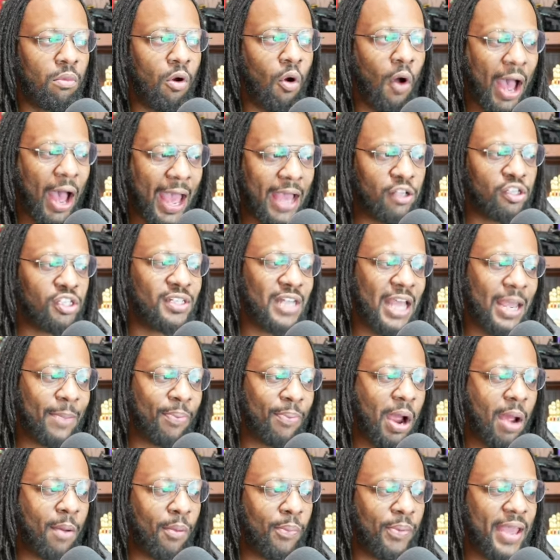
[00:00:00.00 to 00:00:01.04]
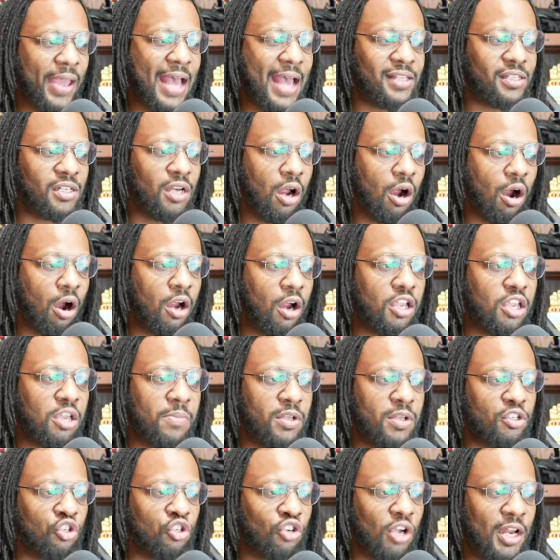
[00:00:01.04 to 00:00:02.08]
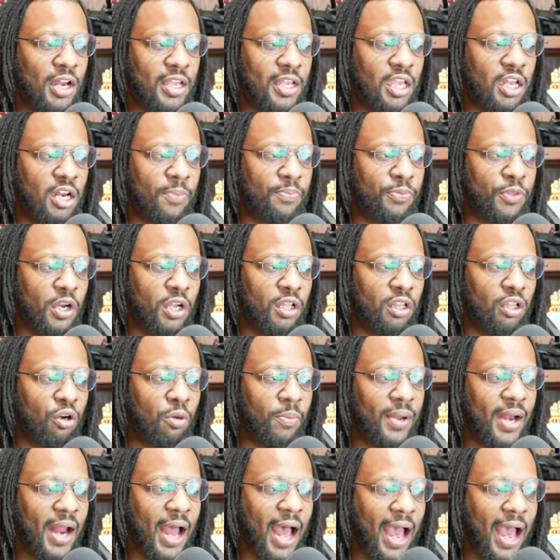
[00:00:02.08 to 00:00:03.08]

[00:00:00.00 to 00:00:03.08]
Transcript: Ohio State probably has an argument to try to get up there a little bit